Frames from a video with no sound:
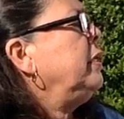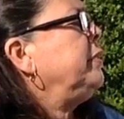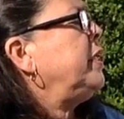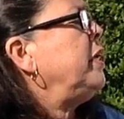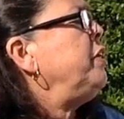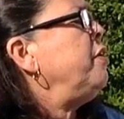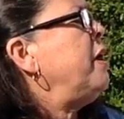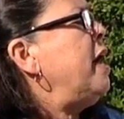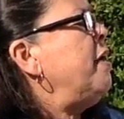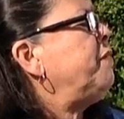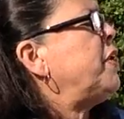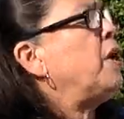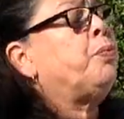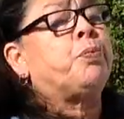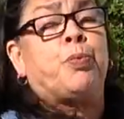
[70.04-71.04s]
Then you have
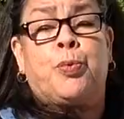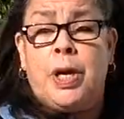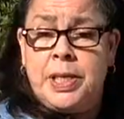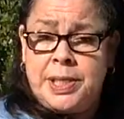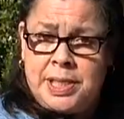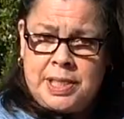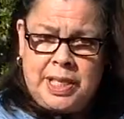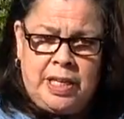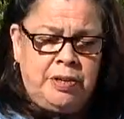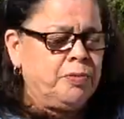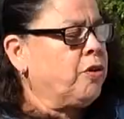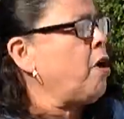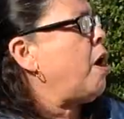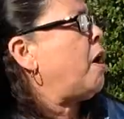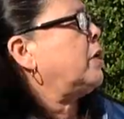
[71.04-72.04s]
a
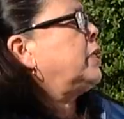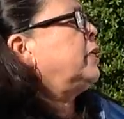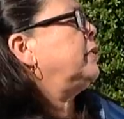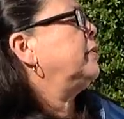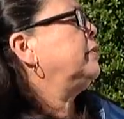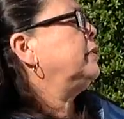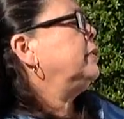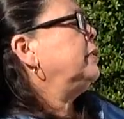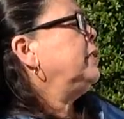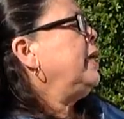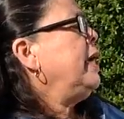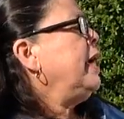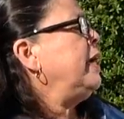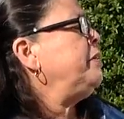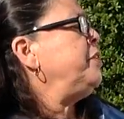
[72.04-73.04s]
resting rock.
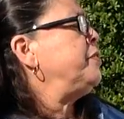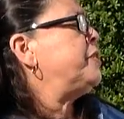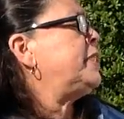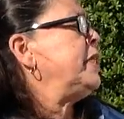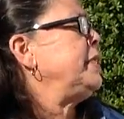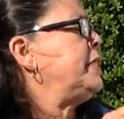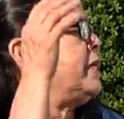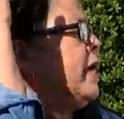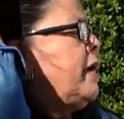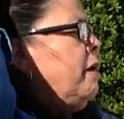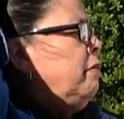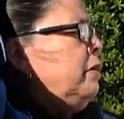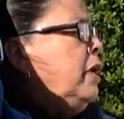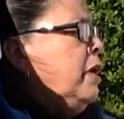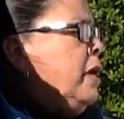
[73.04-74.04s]
And you sit
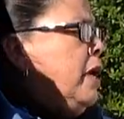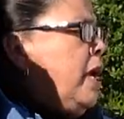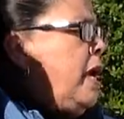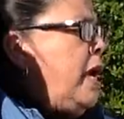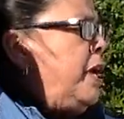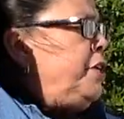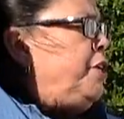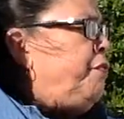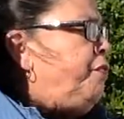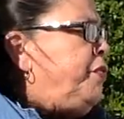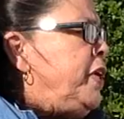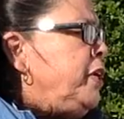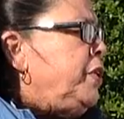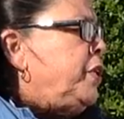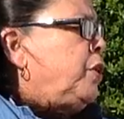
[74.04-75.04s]
down and you
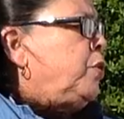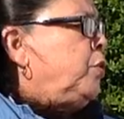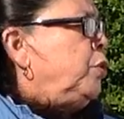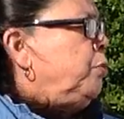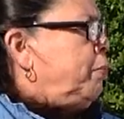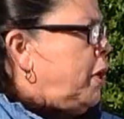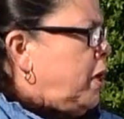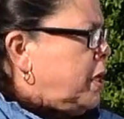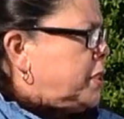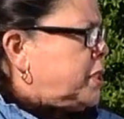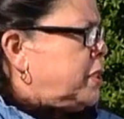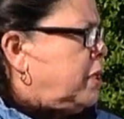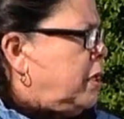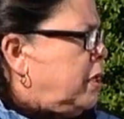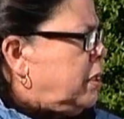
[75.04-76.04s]
feel the cool
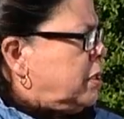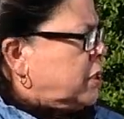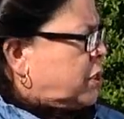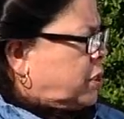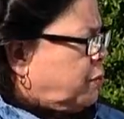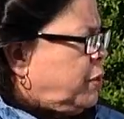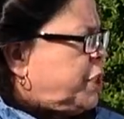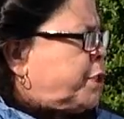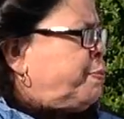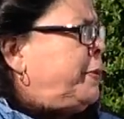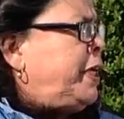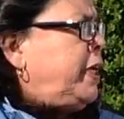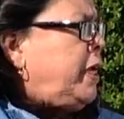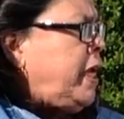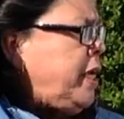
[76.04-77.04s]
moss squish
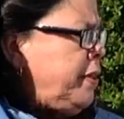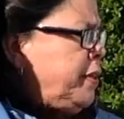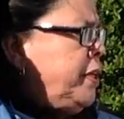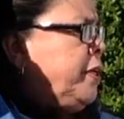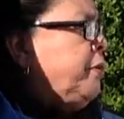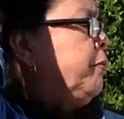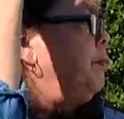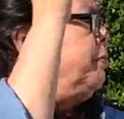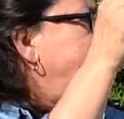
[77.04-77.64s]
beneath you.